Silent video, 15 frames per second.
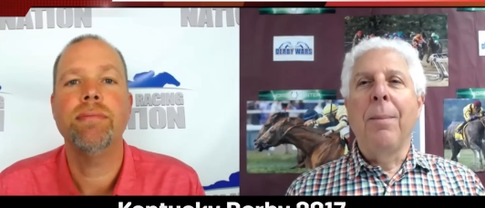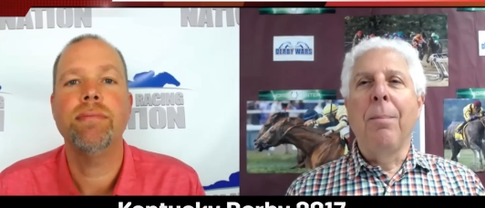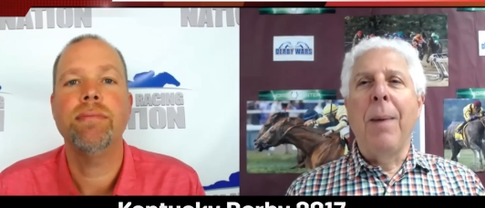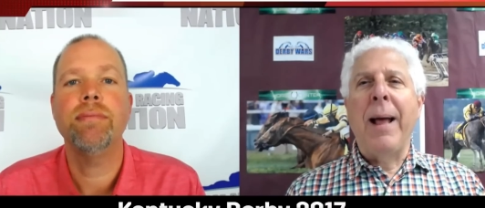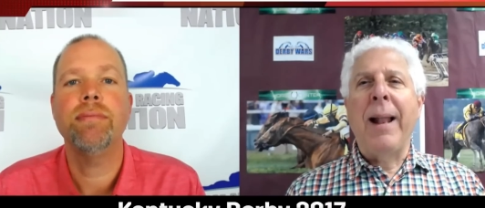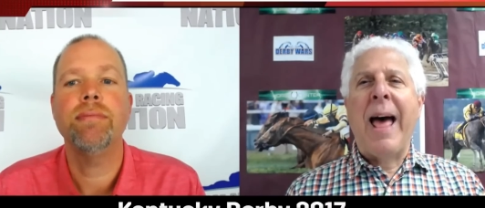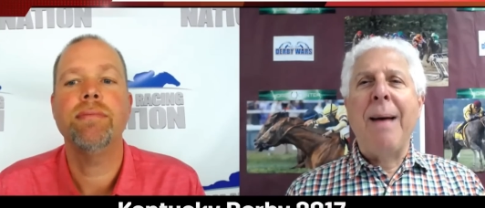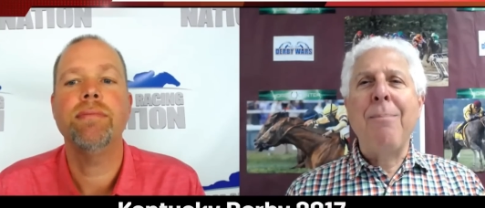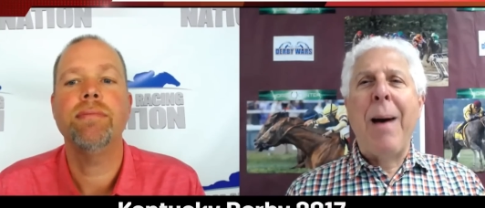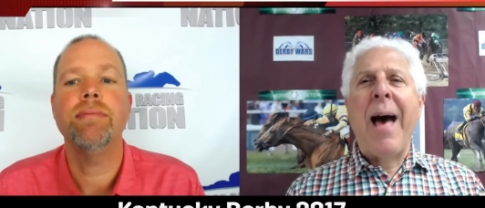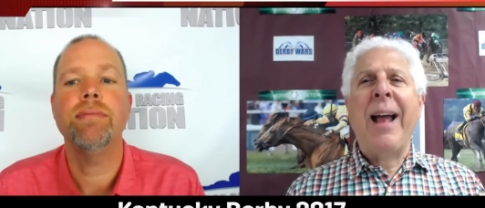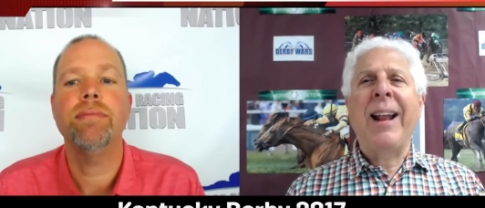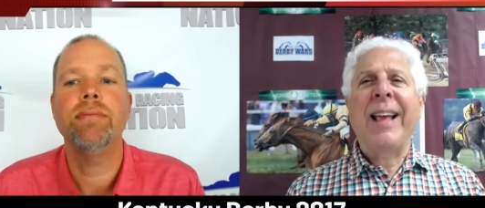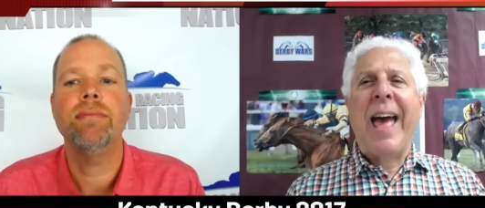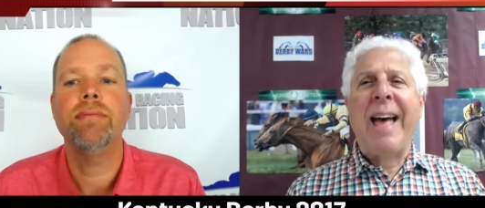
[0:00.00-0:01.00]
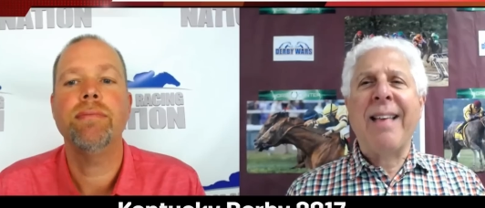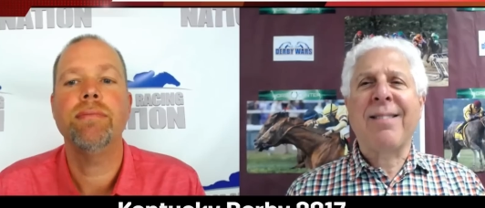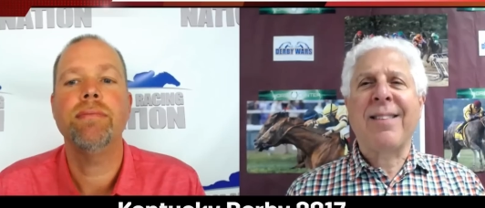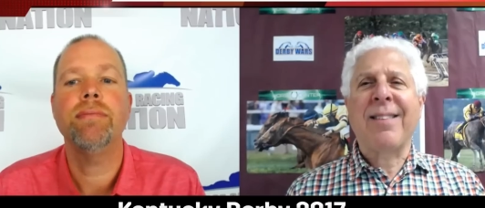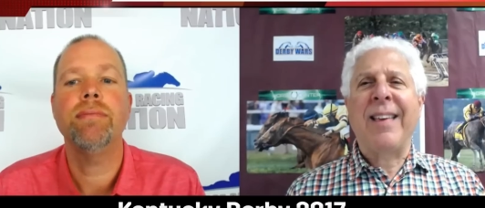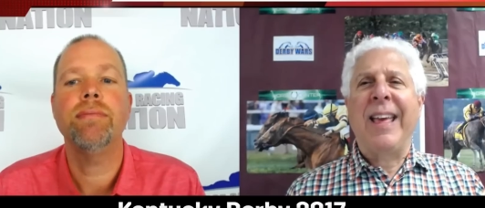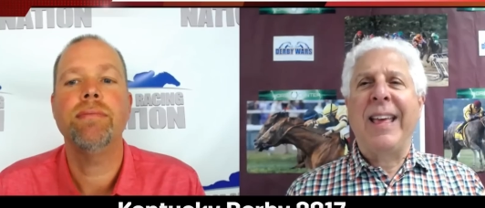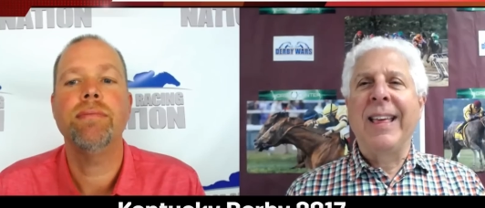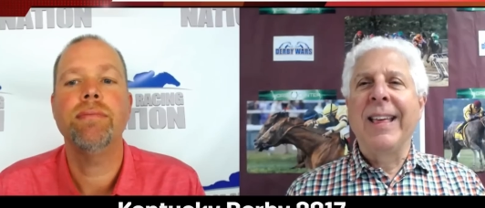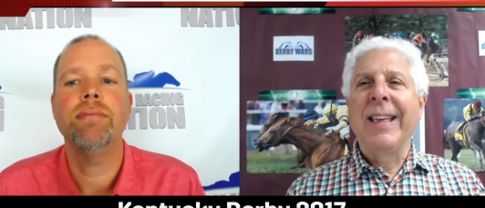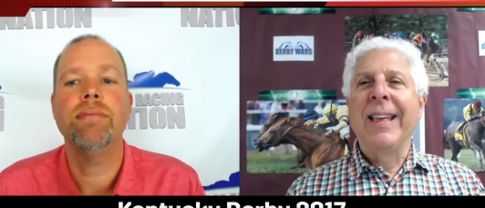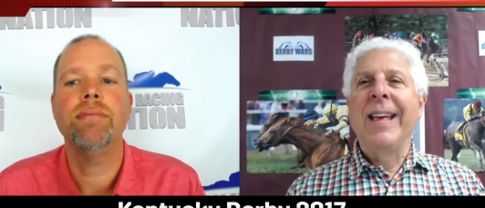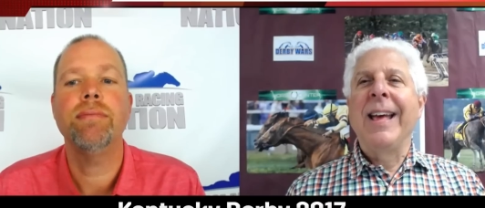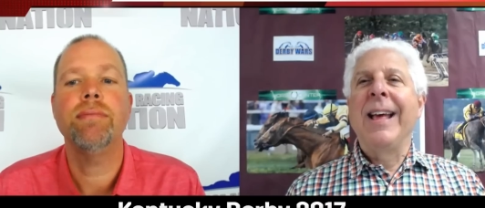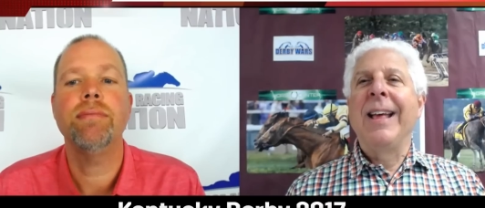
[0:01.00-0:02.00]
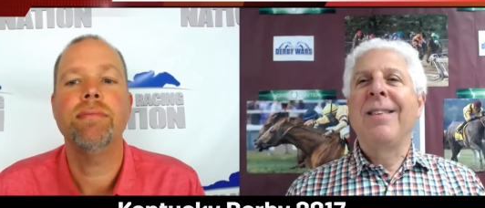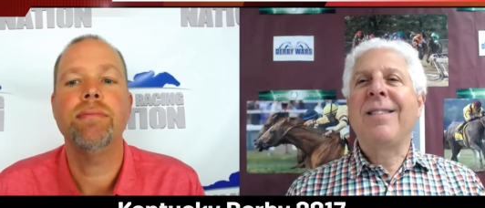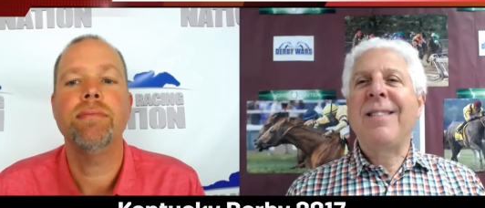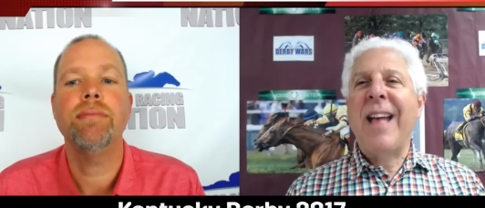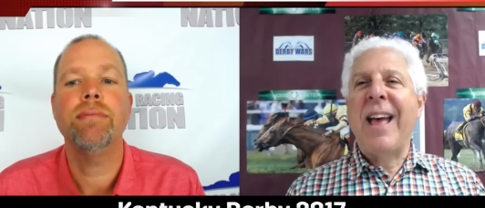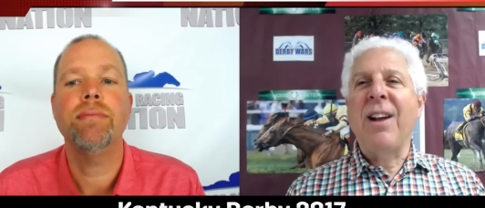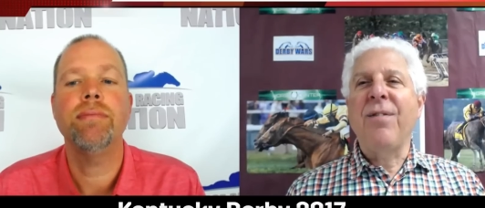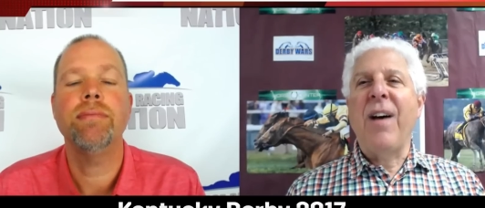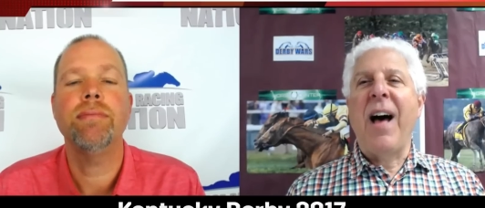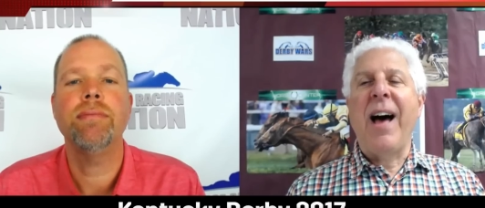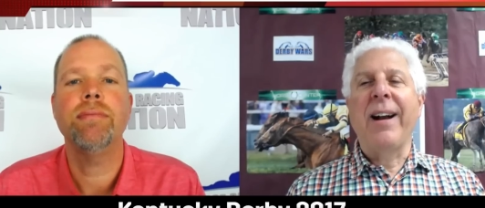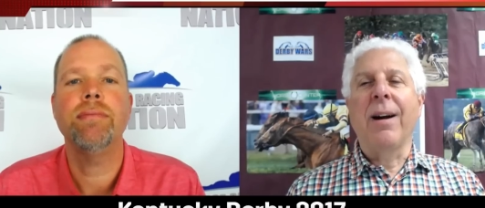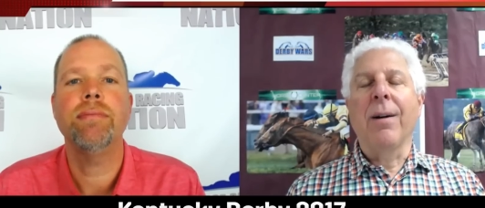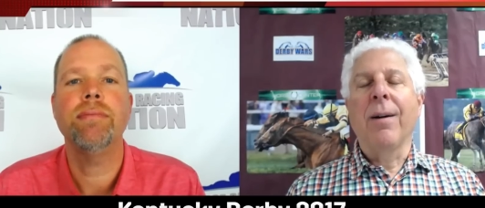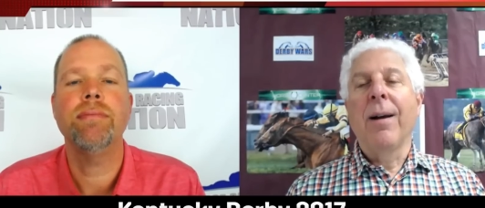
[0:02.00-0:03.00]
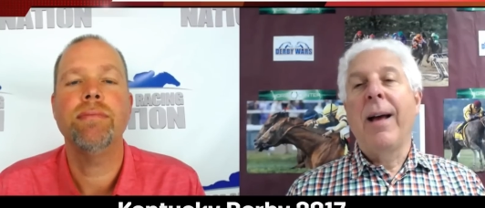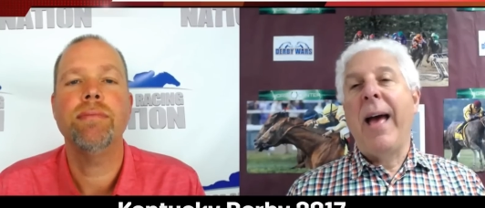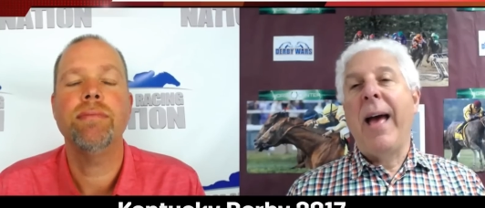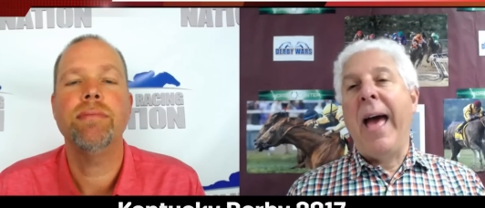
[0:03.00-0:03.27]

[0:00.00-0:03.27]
Speaker 1: Malagasy, State of Honor,